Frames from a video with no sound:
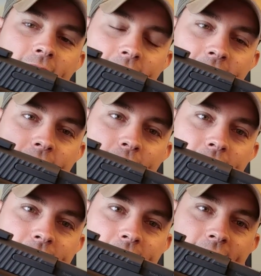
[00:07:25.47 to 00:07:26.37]
again,
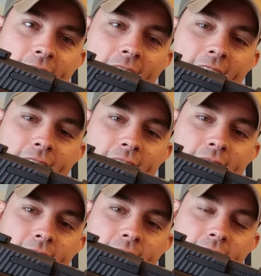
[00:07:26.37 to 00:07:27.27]
this is a
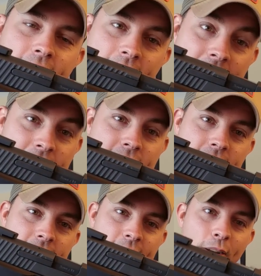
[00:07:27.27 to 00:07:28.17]
Elite.
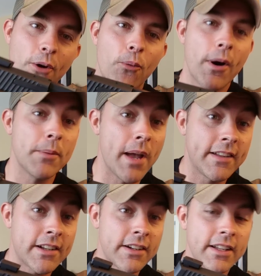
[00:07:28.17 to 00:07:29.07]
So what
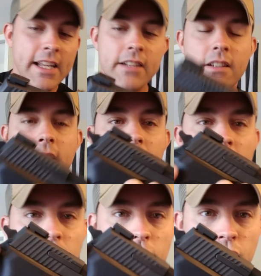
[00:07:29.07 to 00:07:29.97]
makes it an Elite?
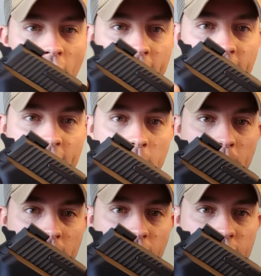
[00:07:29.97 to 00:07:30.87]
This gigantic
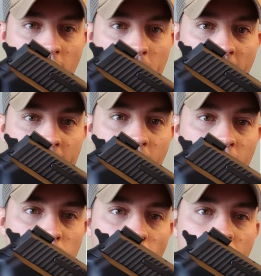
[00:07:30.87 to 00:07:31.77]
beaver tail back here
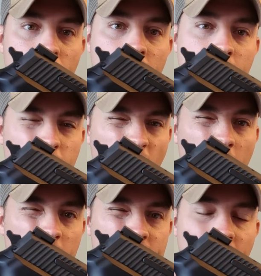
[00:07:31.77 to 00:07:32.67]
is one thing. The
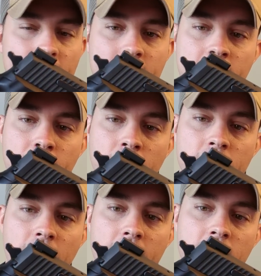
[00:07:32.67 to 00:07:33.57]
frame is slightly different.
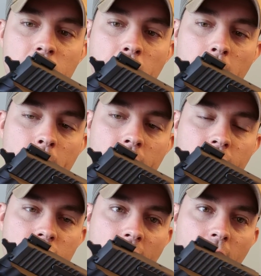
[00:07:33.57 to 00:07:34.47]
It's got this big
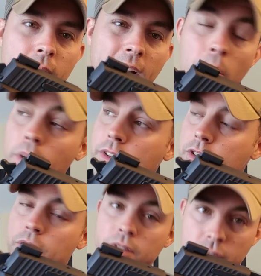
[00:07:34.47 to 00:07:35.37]
beaver tail, and I will
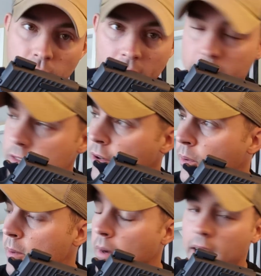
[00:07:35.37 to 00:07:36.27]
excuse the train. It's going to
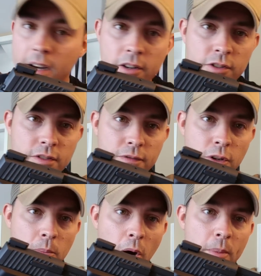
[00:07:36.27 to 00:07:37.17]
run by here in just a
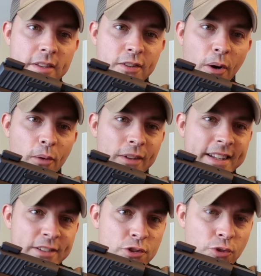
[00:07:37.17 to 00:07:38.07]
few moments, so hopefully
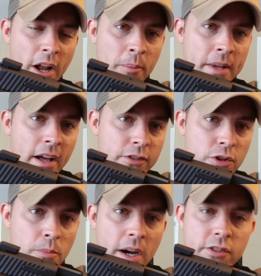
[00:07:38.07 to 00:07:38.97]
it doesn't drown me out
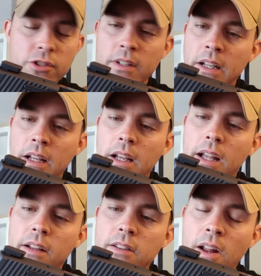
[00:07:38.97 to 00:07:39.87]
too much,
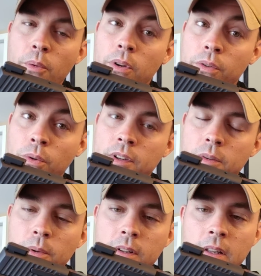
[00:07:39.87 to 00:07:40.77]
and it's not a real
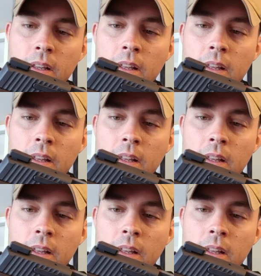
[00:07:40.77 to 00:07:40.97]
noisy one.